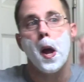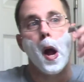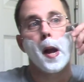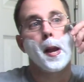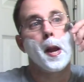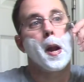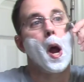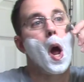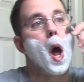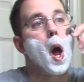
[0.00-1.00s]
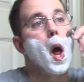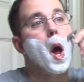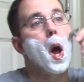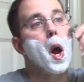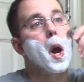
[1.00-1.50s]
I can get a
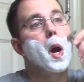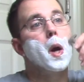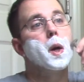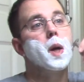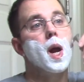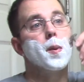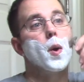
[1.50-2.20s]
good shave,